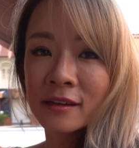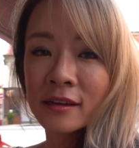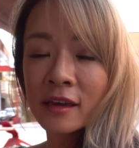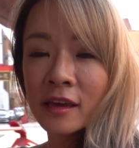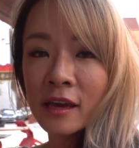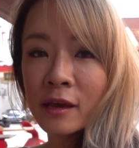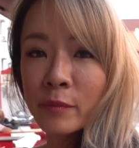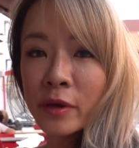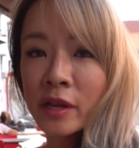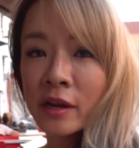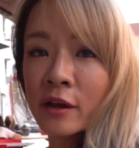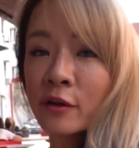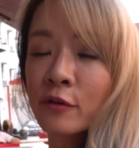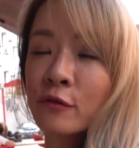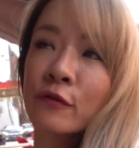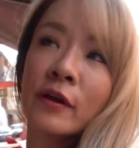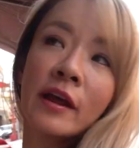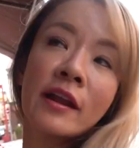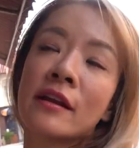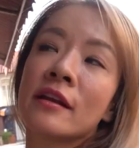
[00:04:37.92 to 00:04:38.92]
Okay, i met
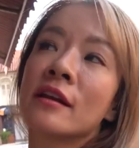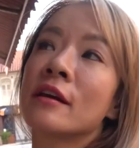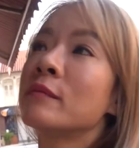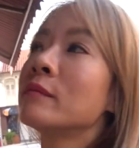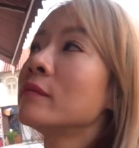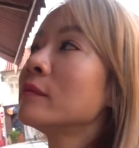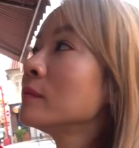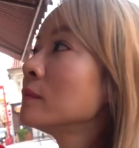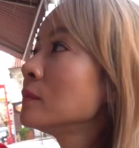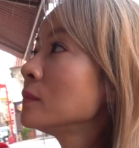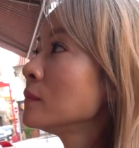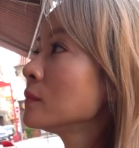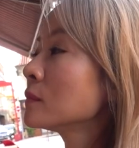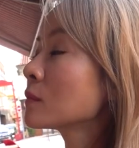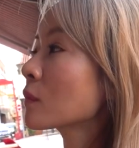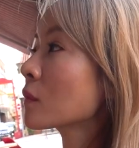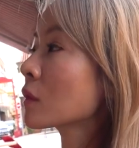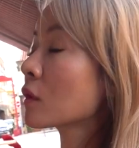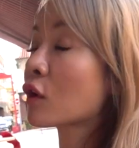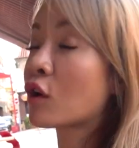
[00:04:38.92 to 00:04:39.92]
a random
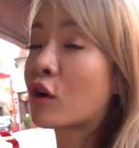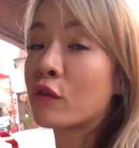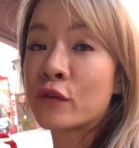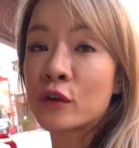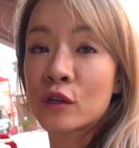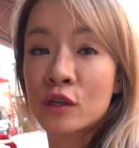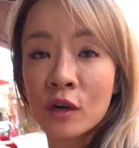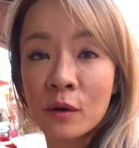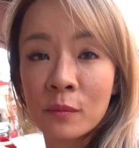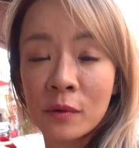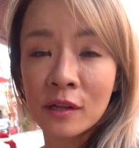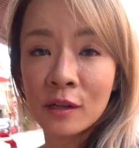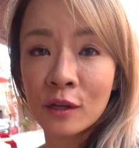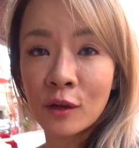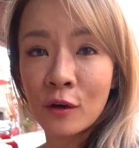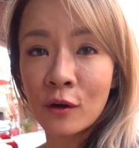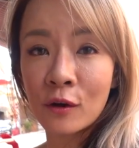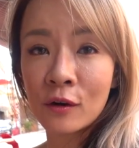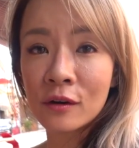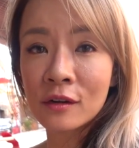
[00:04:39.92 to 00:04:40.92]
coffee shop
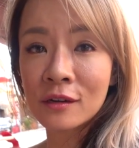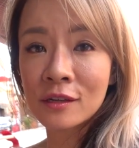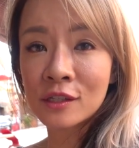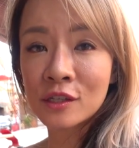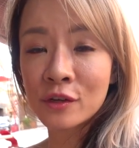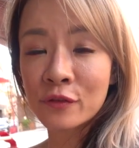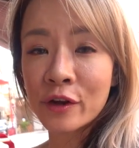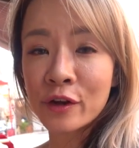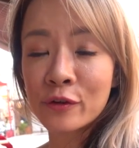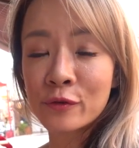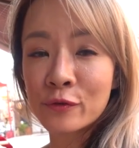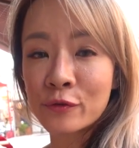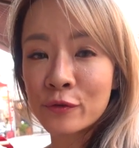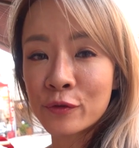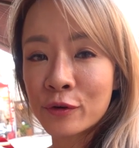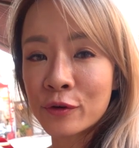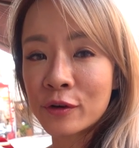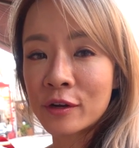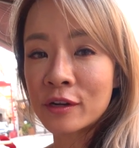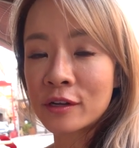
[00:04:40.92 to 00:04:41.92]
along Serangoon
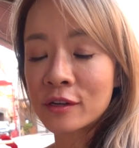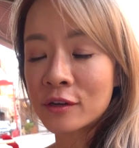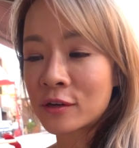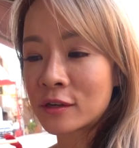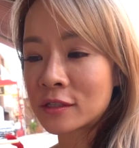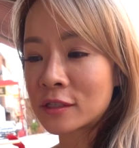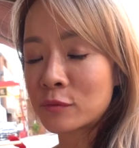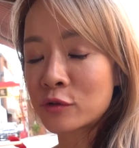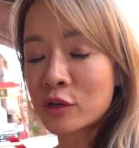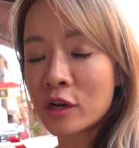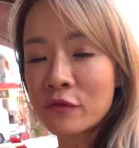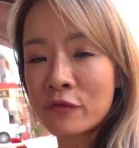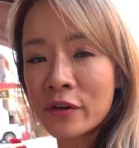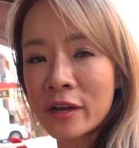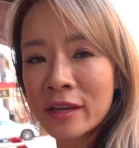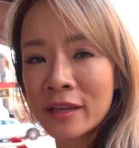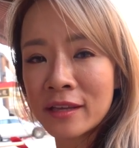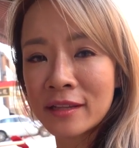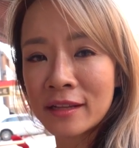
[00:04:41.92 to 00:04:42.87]
Road because I'm trying to find